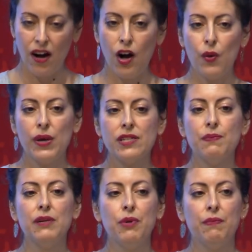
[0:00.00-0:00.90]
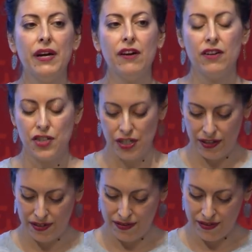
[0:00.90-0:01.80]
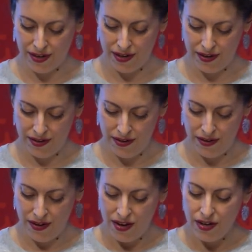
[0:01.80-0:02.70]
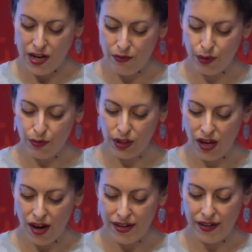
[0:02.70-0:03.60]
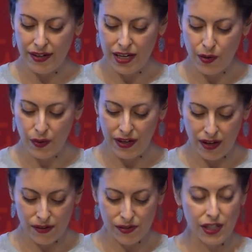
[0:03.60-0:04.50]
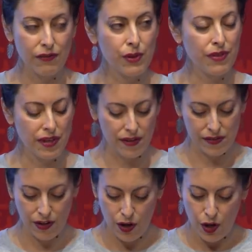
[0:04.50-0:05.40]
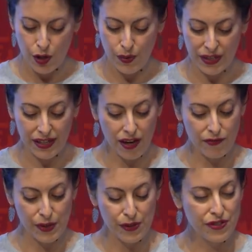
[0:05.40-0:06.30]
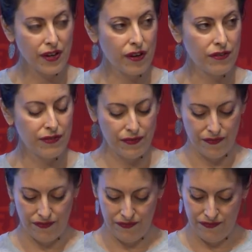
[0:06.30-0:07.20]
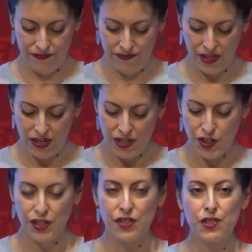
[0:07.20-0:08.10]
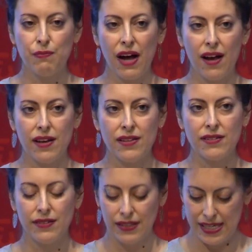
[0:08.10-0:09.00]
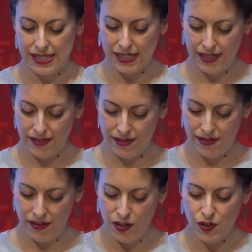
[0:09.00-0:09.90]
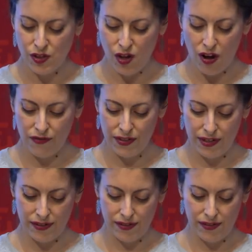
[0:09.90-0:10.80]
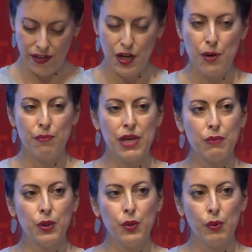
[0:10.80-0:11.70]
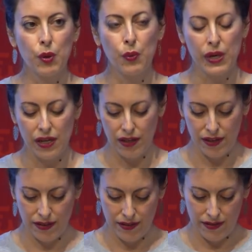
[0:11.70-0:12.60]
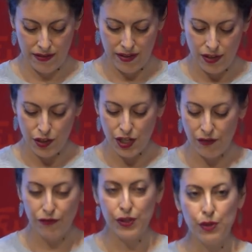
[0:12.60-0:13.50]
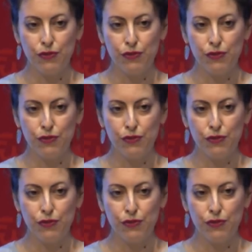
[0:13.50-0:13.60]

Always be prepared, she'd like to say. Never rely on anyone else to give you things you can get for yourself. She despised laziness, softness, people who were weak. She had few